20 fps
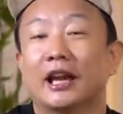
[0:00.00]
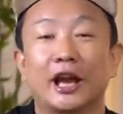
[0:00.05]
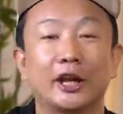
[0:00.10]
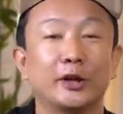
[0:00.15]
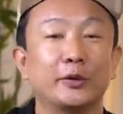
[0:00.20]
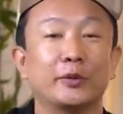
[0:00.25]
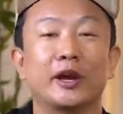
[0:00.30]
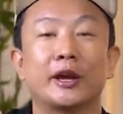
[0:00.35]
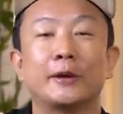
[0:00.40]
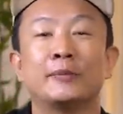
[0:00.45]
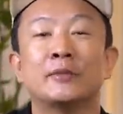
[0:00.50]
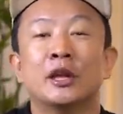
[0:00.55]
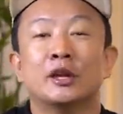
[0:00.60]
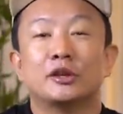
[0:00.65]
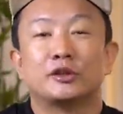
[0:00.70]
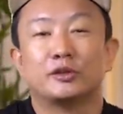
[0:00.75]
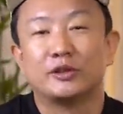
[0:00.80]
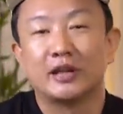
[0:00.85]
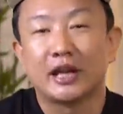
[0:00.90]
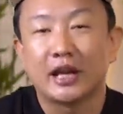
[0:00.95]
Anyway,
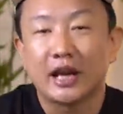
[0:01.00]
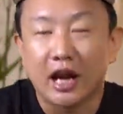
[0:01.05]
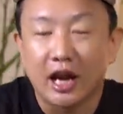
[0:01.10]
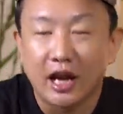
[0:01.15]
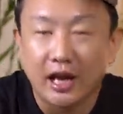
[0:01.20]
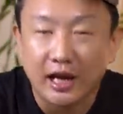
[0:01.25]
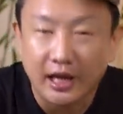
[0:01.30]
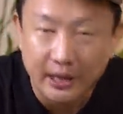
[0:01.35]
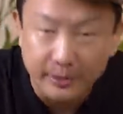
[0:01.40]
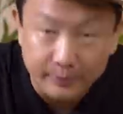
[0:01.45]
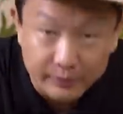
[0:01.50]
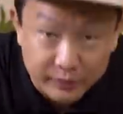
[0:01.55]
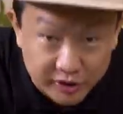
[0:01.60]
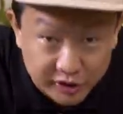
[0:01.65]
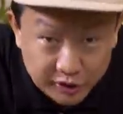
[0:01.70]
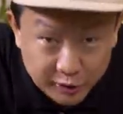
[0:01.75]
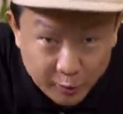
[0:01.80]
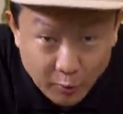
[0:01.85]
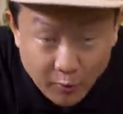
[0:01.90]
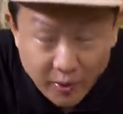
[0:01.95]
today I am
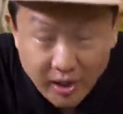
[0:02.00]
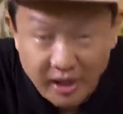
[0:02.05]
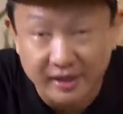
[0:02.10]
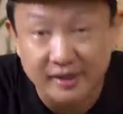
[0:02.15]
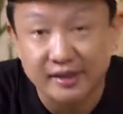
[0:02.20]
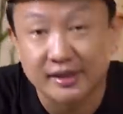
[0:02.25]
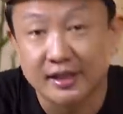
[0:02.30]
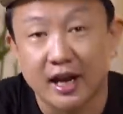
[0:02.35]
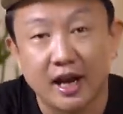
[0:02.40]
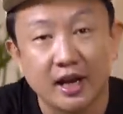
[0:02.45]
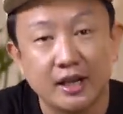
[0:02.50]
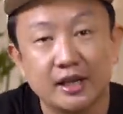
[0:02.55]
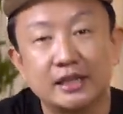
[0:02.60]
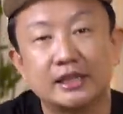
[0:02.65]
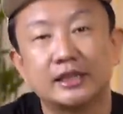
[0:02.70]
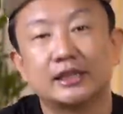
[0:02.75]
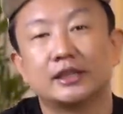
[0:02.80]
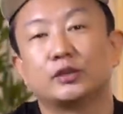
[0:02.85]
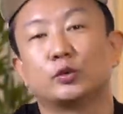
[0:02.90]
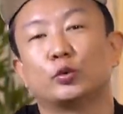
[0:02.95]
so
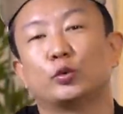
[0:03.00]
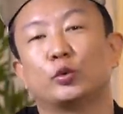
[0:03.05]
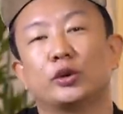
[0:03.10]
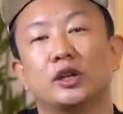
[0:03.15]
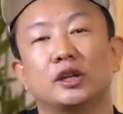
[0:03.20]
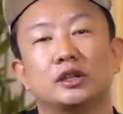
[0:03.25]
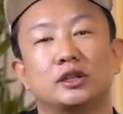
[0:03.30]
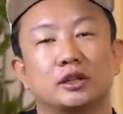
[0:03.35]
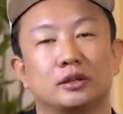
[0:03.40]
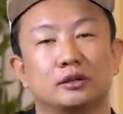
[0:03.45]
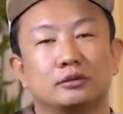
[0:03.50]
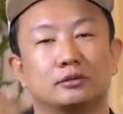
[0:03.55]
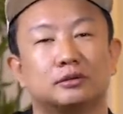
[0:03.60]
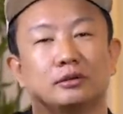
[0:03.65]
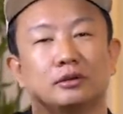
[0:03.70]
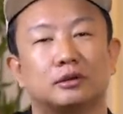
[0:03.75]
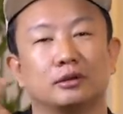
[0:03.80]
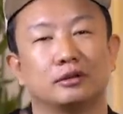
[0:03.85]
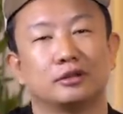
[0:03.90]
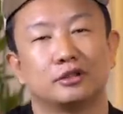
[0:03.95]
excited with
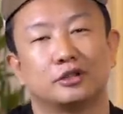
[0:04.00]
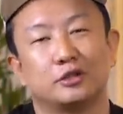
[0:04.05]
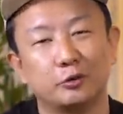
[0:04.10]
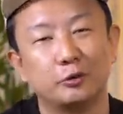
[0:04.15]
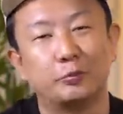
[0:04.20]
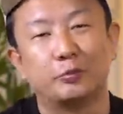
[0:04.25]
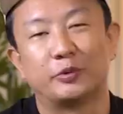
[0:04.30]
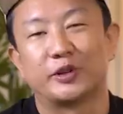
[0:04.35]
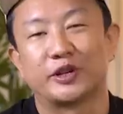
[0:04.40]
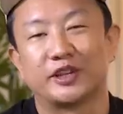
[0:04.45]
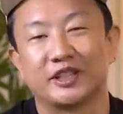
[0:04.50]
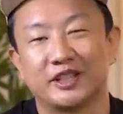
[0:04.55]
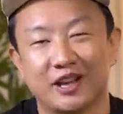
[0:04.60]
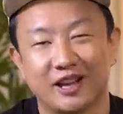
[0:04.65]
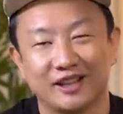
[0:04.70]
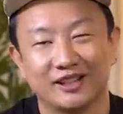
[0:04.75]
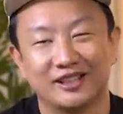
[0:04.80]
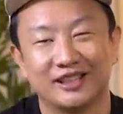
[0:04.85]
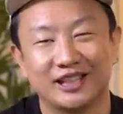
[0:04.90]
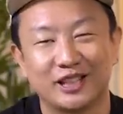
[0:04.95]
two
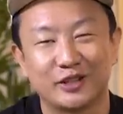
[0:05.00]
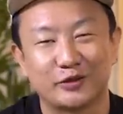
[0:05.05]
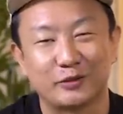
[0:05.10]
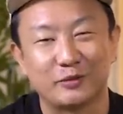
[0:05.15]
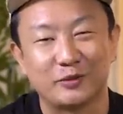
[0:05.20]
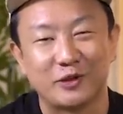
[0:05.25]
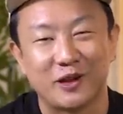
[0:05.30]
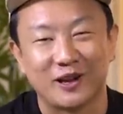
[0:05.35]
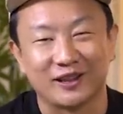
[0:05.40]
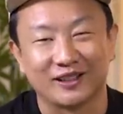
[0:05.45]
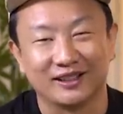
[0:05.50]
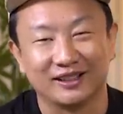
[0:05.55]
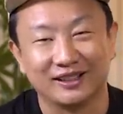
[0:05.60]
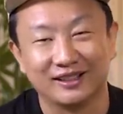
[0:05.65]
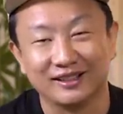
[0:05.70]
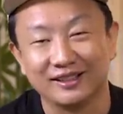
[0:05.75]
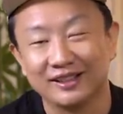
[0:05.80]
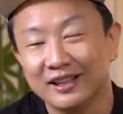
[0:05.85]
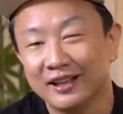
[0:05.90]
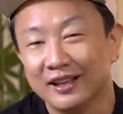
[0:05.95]
personalities from
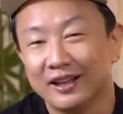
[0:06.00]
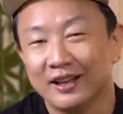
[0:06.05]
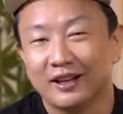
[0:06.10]
Nagaland.